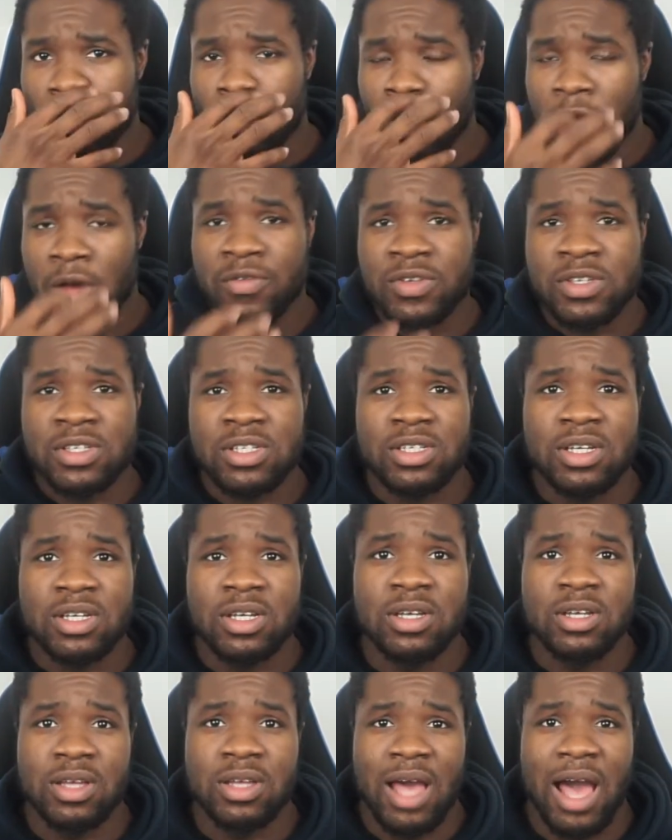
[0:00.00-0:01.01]
obviously,
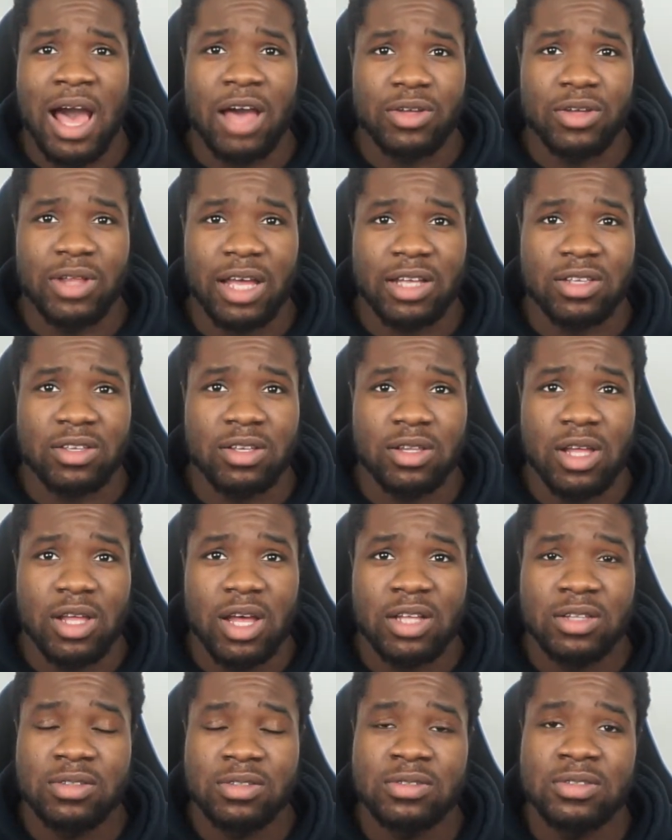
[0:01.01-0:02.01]
how you like to
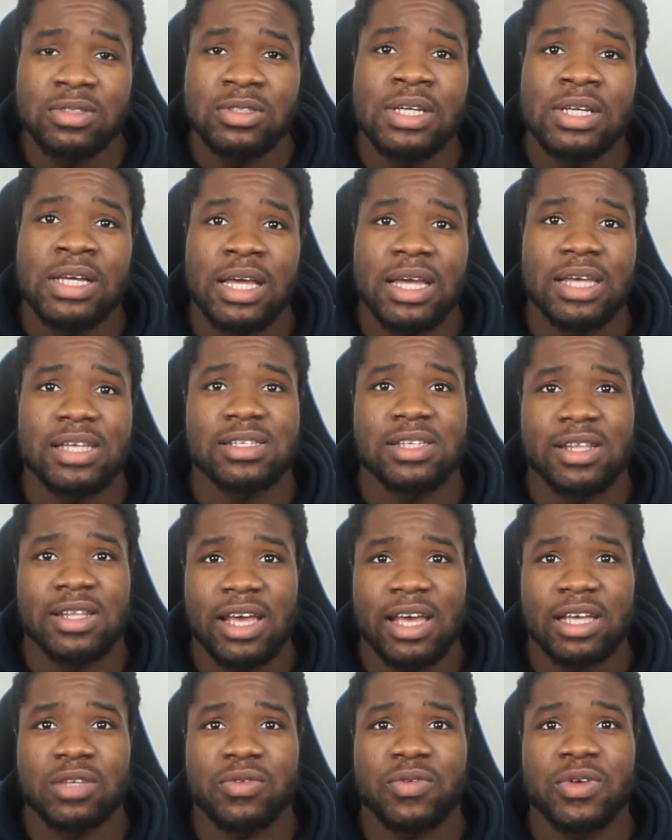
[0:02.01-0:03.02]
learn is the
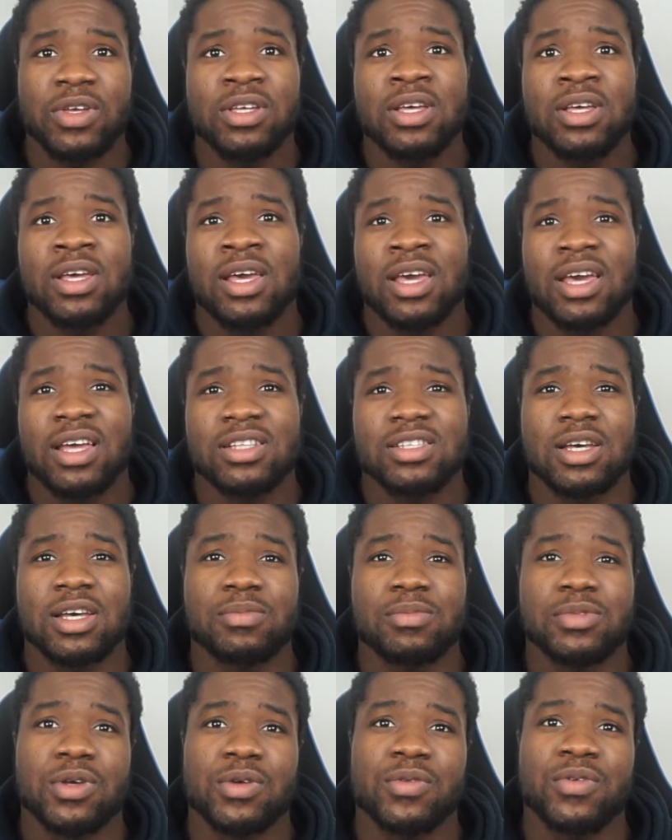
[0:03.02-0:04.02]
next thing in
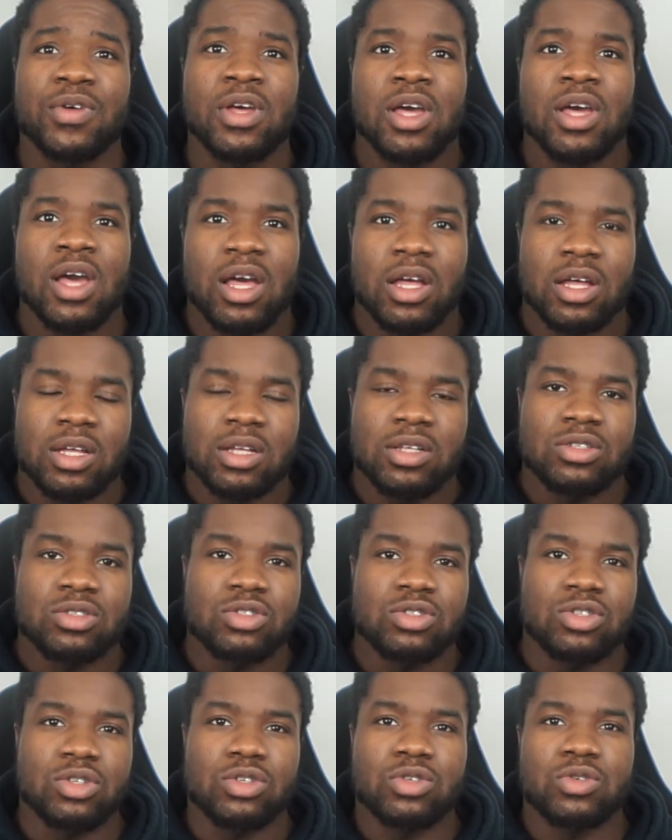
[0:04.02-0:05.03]
terms of,
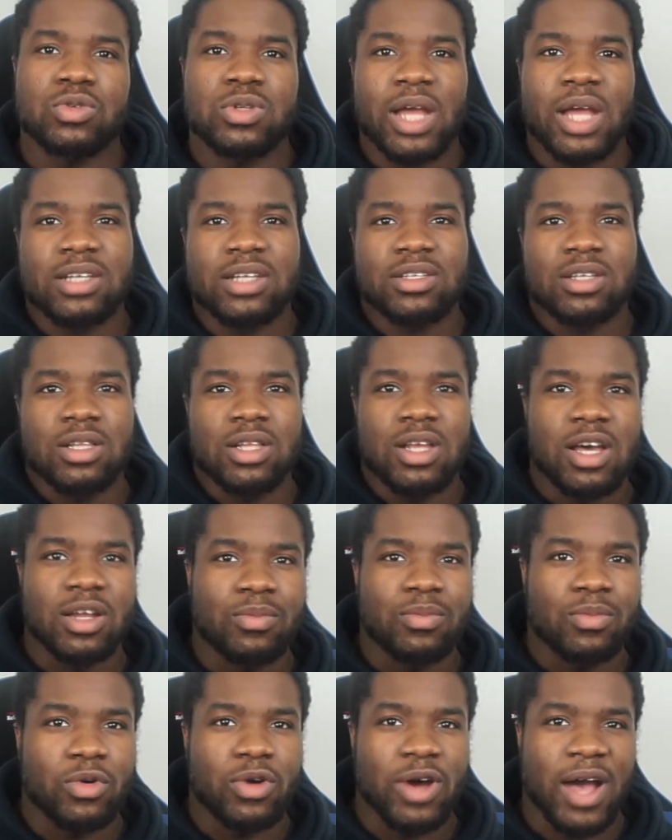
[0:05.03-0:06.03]
do you like to learn
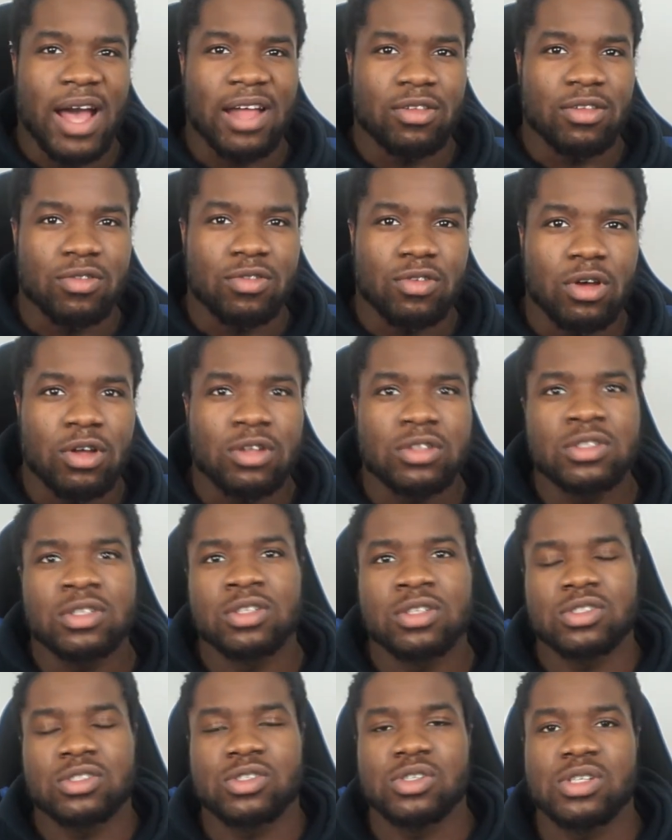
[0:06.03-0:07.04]
more hands-on?
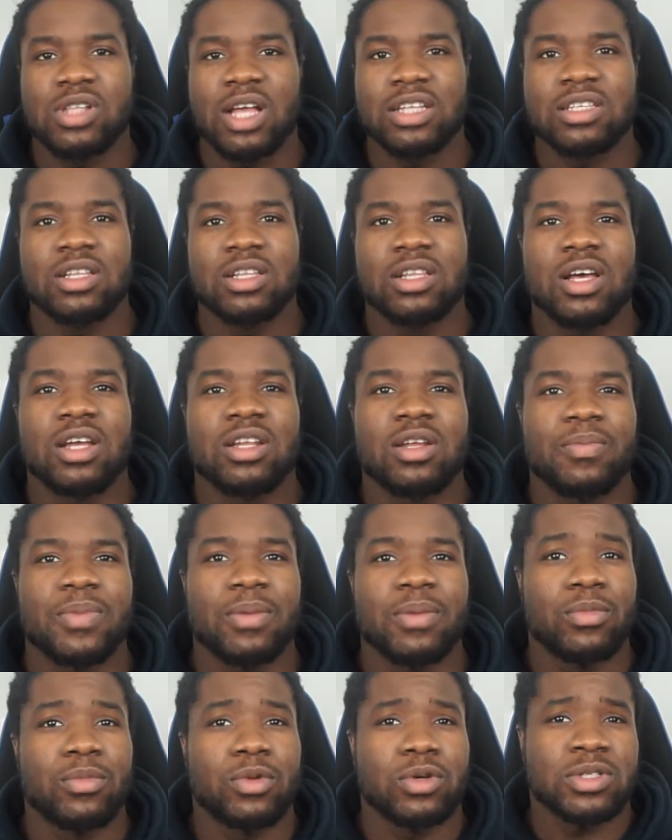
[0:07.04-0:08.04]
Do you like to learn a
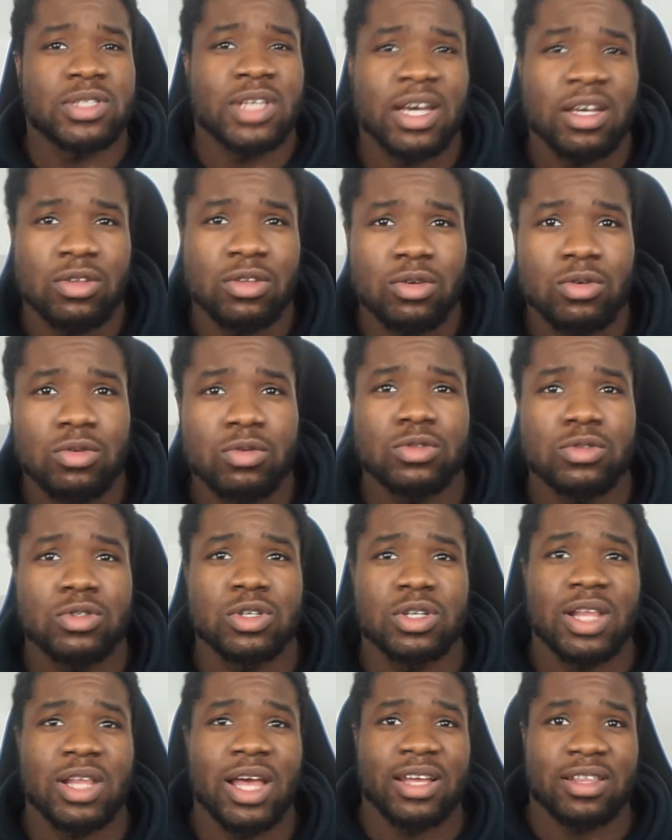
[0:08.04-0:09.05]
bit more technical? Do
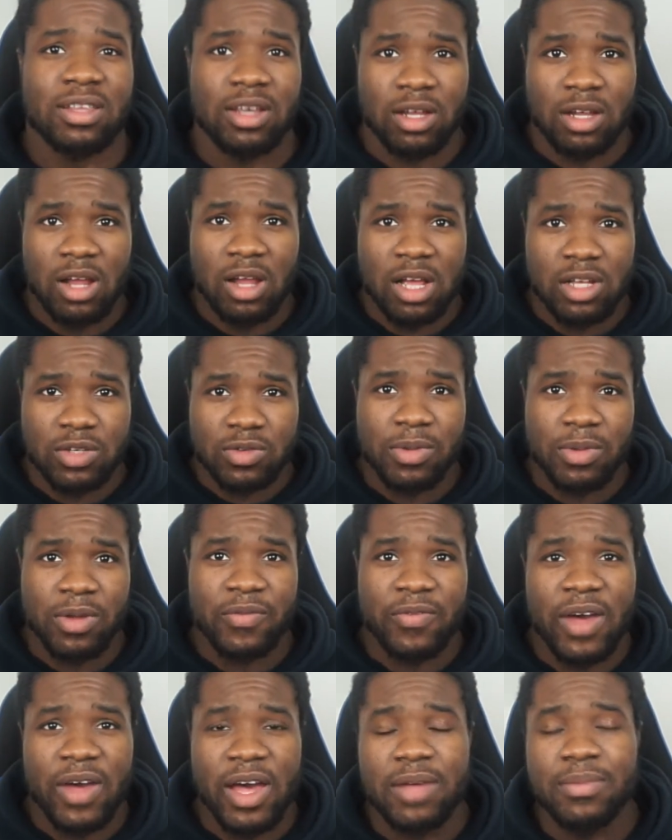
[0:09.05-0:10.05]
you like the classroom
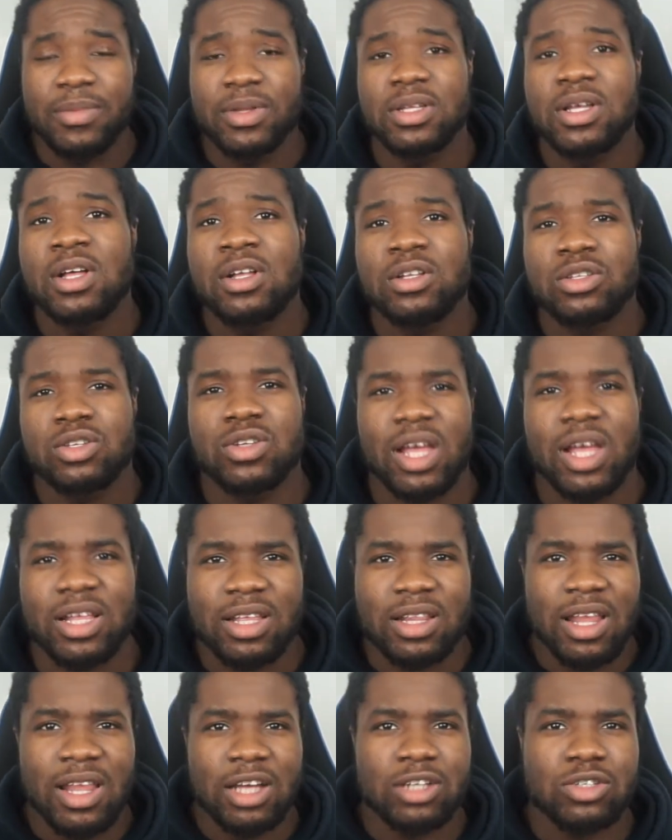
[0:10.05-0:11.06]
environment? Do you like the
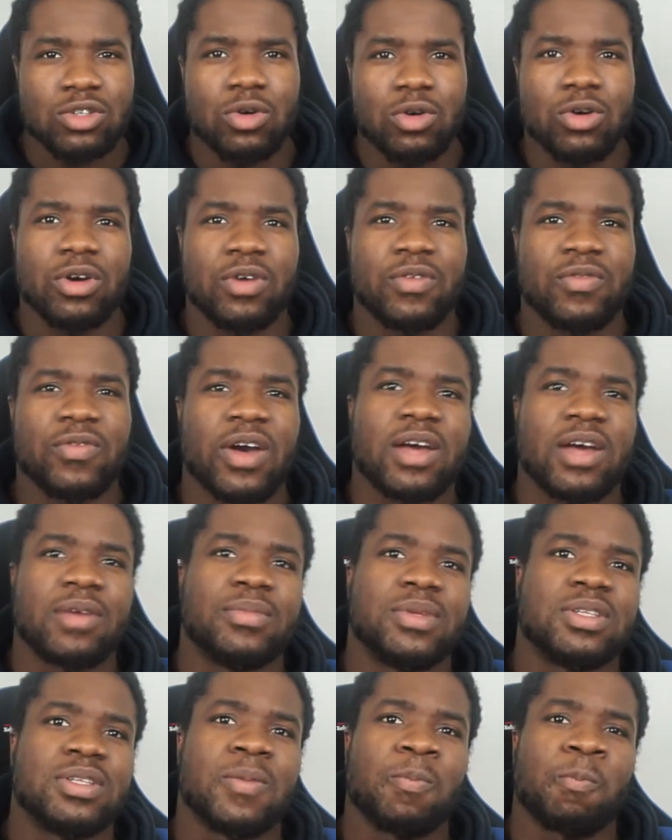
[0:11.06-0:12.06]
lecture hall
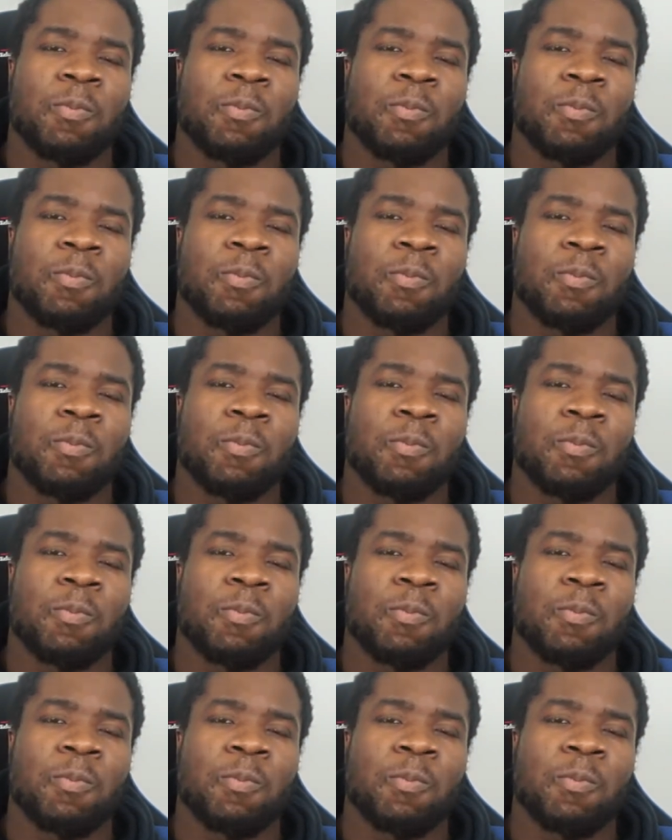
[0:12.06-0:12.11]
environment?